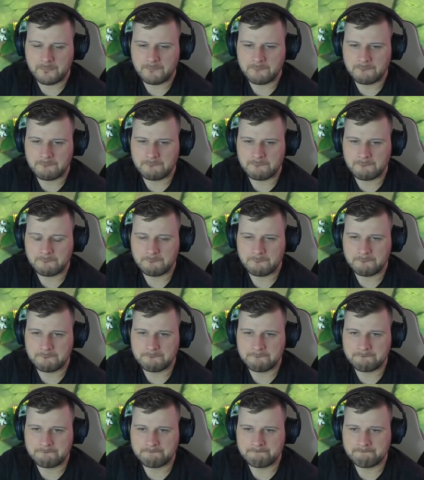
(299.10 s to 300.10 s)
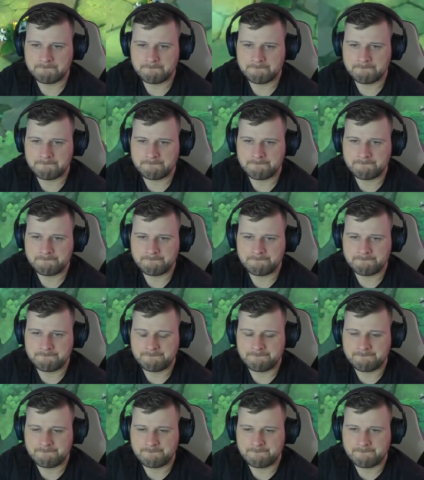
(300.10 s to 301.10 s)

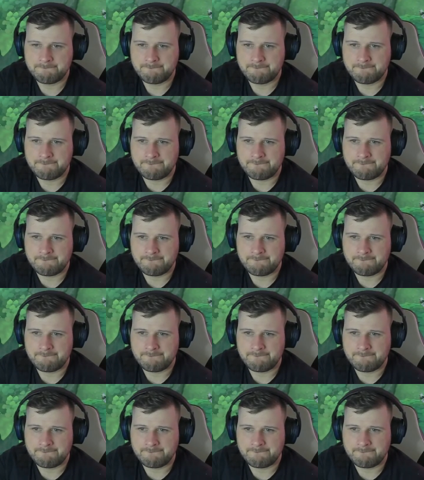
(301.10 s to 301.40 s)
[no speech]